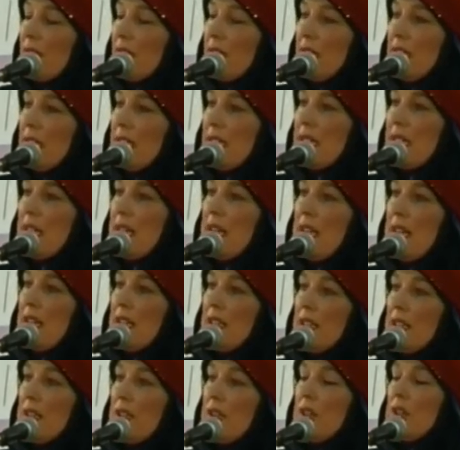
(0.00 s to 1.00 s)
And he
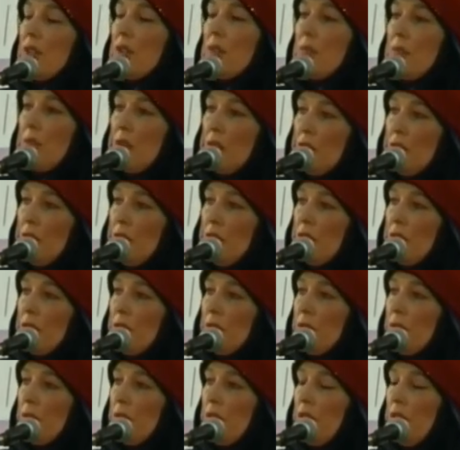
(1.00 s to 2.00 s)
said,
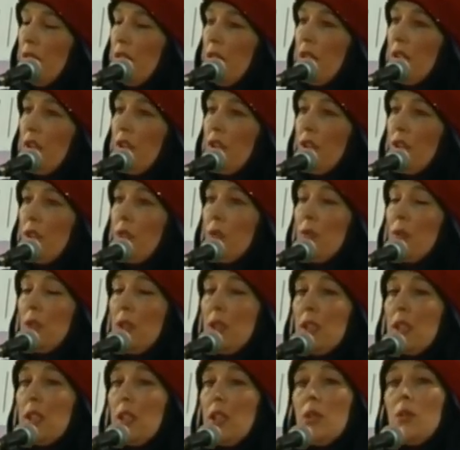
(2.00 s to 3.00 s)
tomorrow you
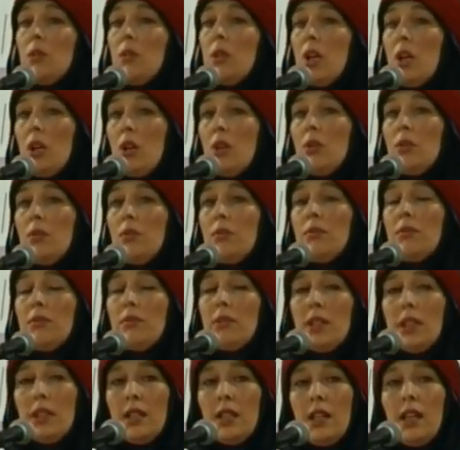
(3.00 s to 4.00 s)
will go
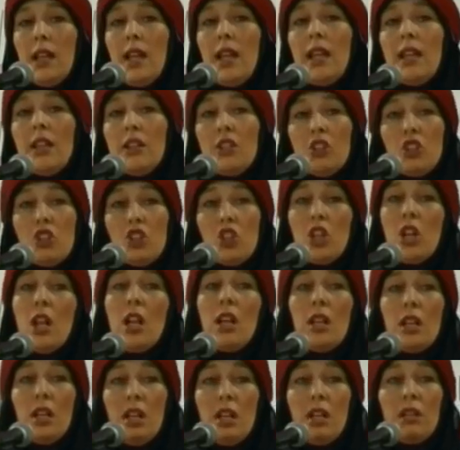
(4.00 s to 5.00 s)
home,
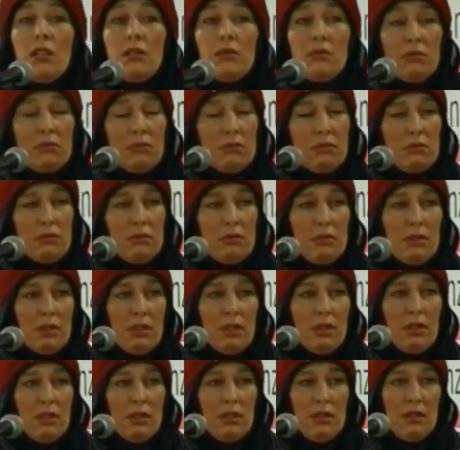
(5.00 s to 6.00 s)
inshallah.
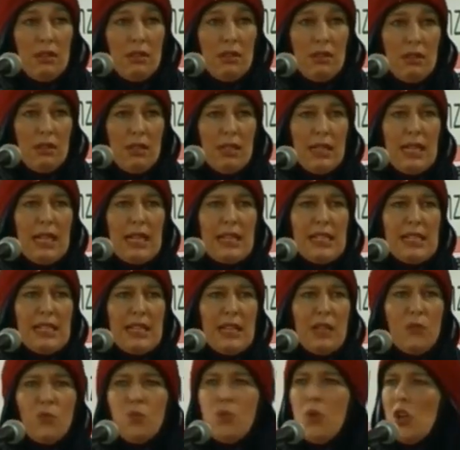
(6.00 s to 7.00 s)
And I
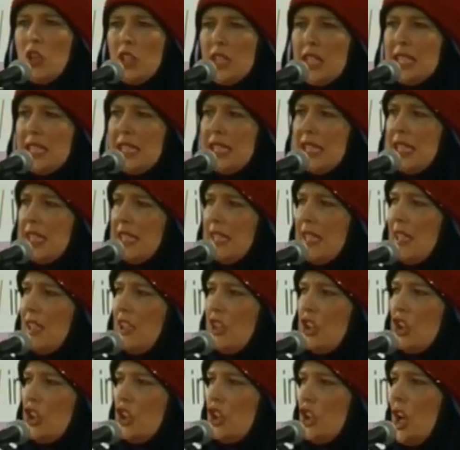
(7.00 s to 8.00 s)
said, what is this
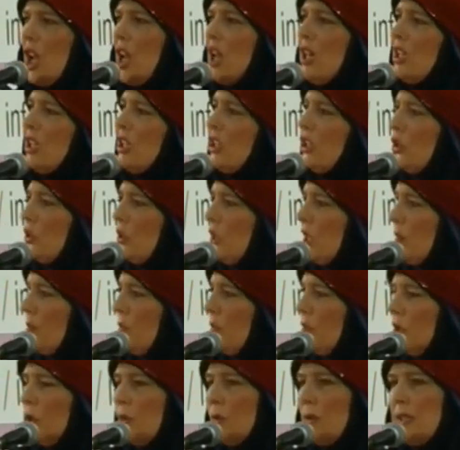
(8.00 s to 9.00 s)
inshallah you
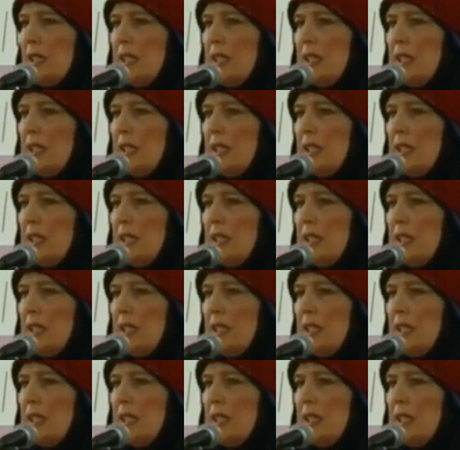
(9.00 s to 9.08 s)
keep